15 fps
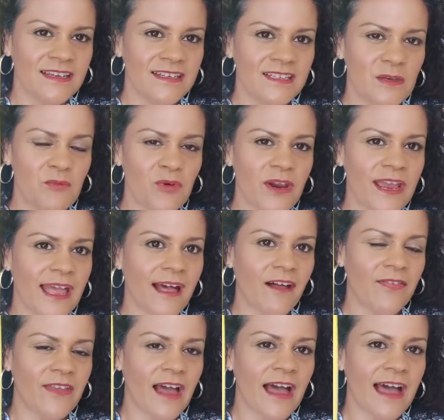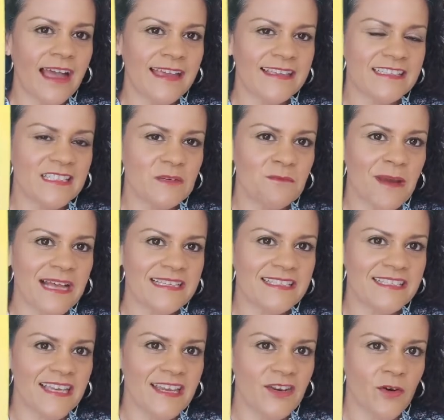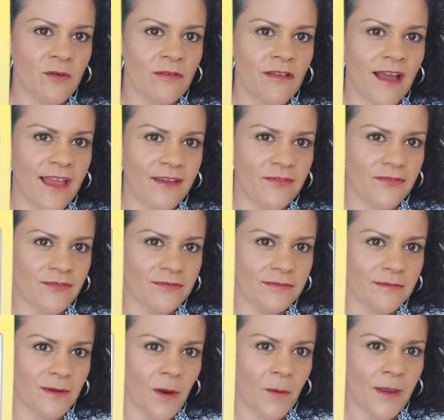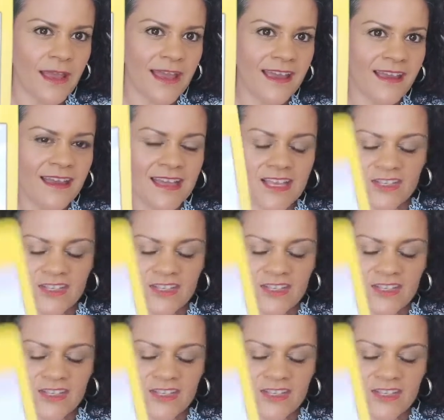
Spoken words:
to bring out the highest and best in your life, okay?